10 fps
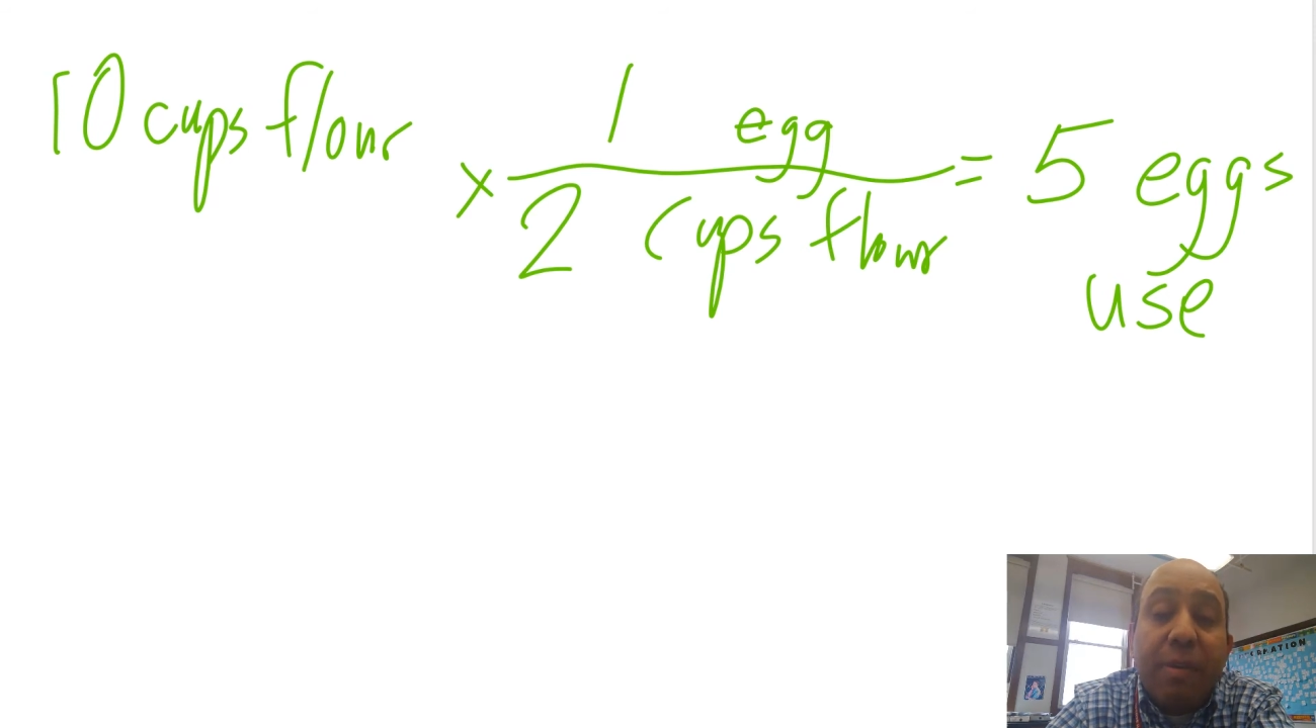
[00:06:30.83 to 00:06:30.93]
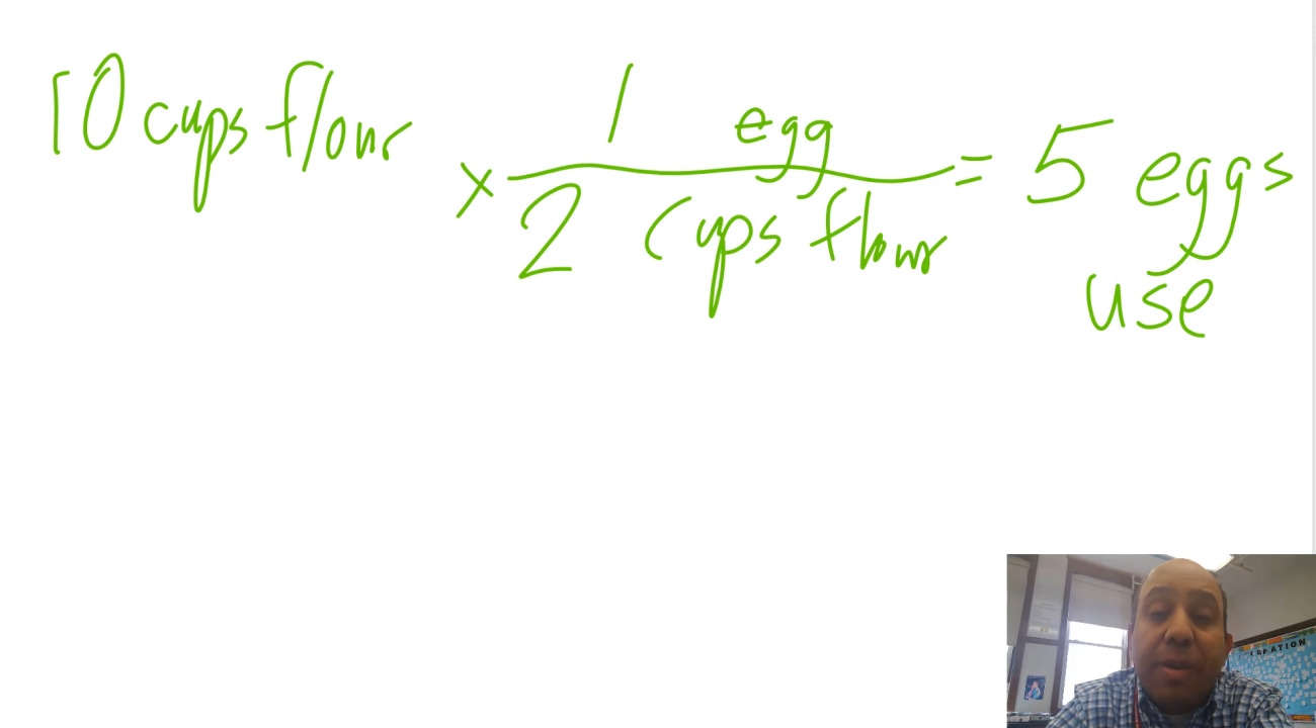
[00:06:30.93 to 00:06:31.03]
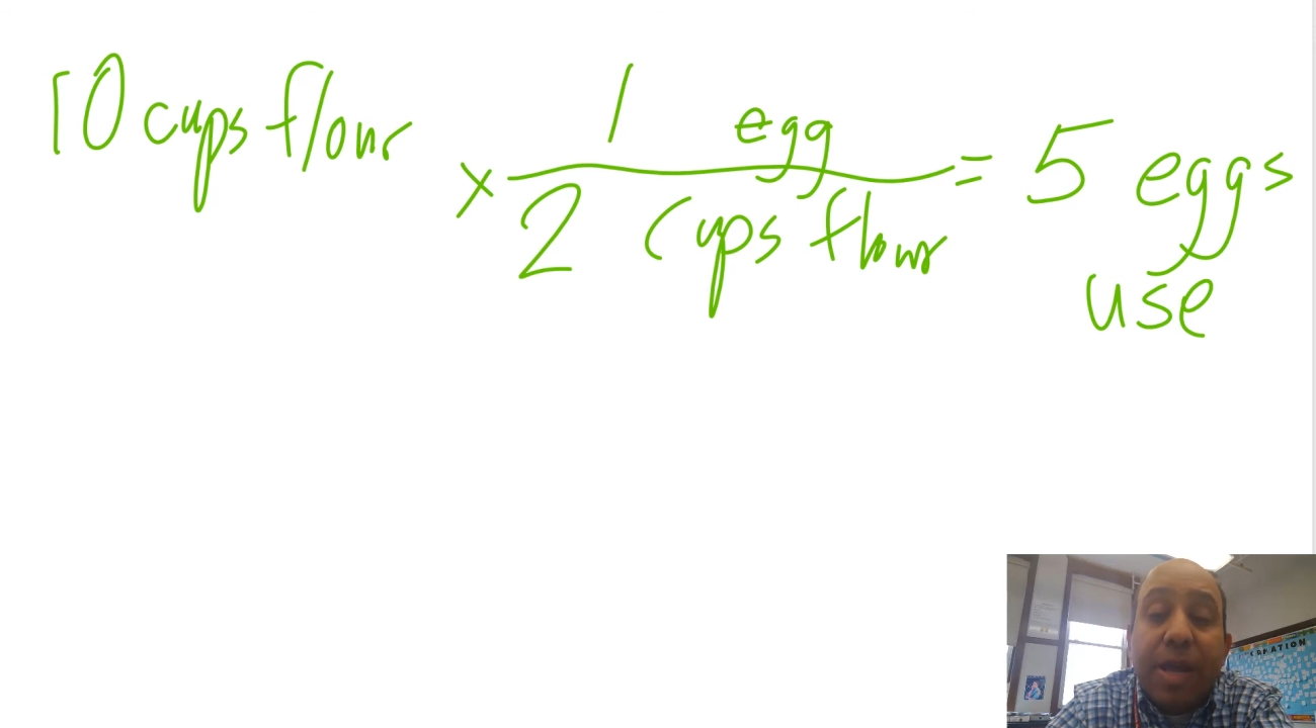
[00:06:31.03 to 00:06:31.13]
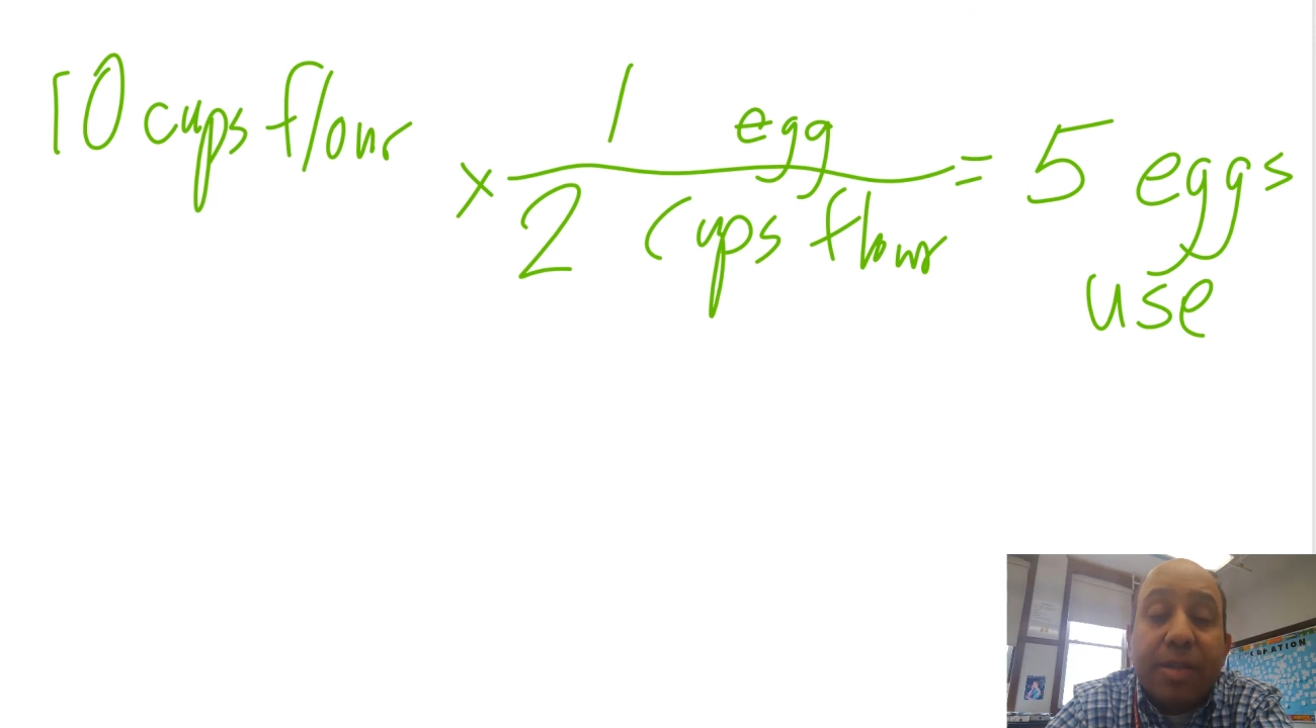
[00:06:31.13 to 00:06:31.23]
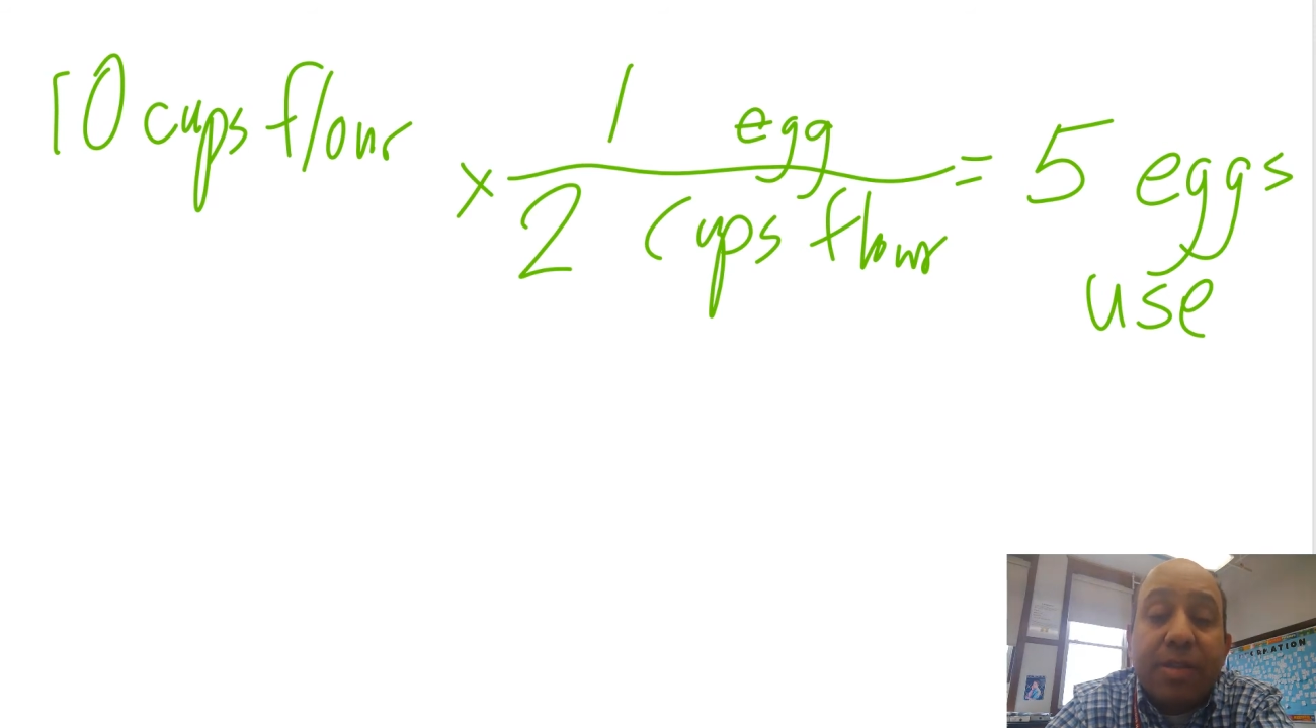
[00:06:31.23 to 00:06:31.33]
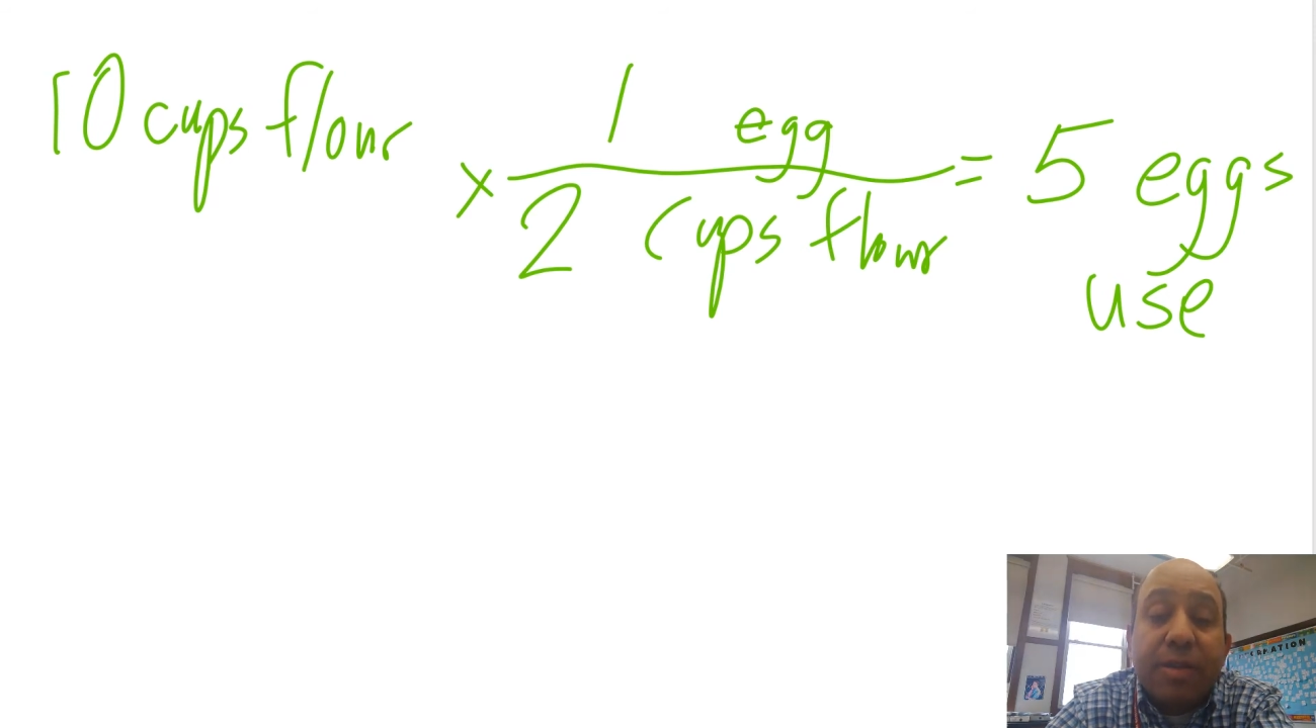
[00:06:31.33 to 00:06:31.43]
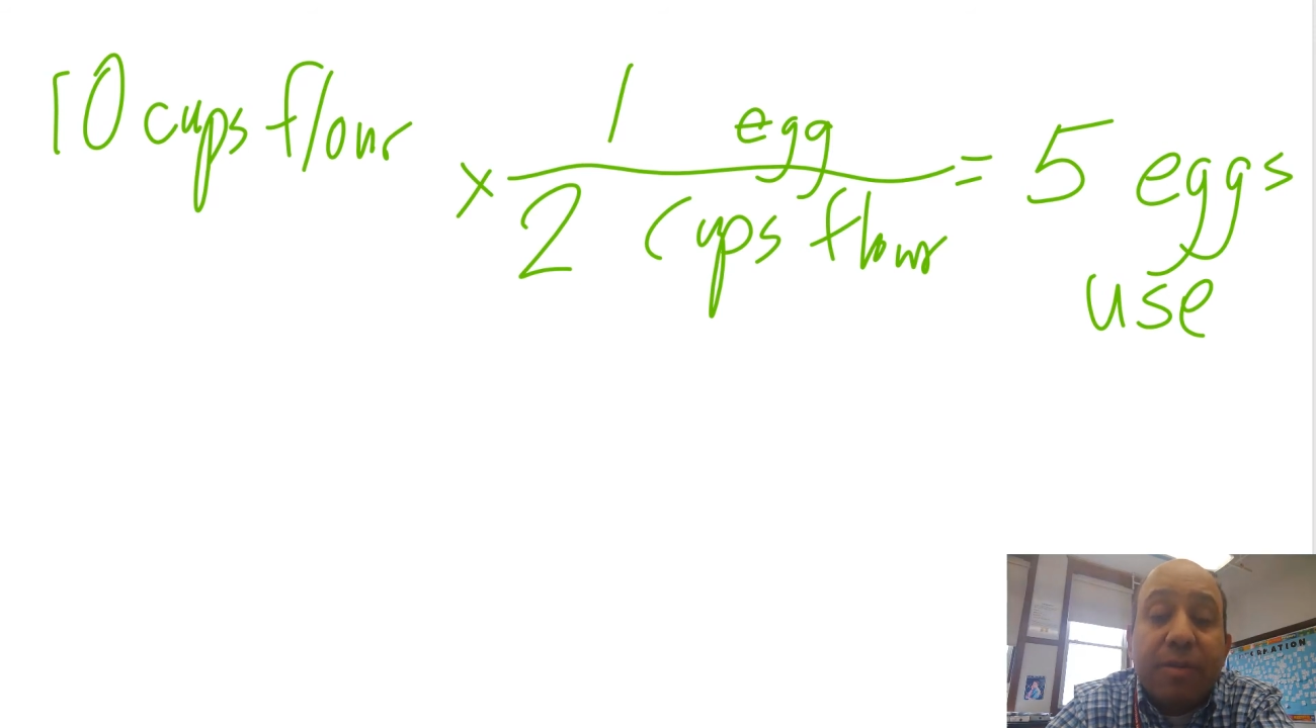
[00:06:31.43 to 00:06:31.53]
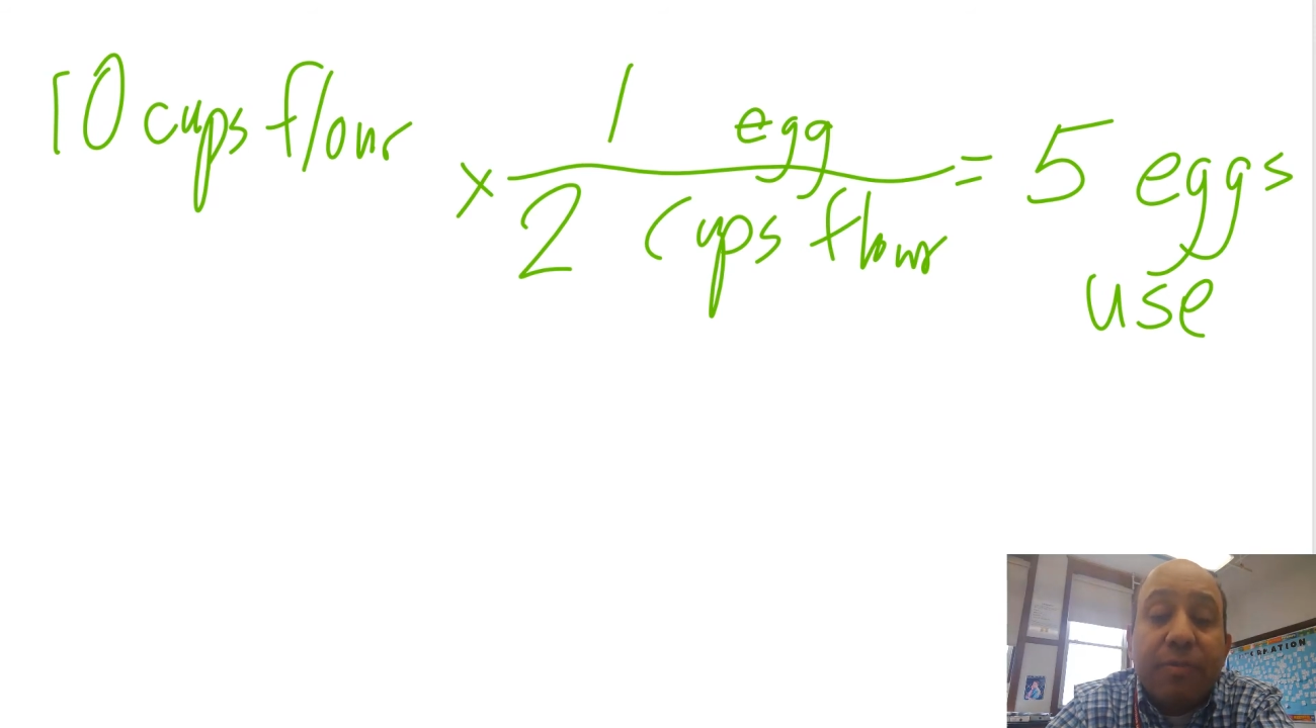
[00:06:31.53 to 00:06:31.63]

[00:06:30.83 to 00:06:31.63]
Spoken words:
cupcakes.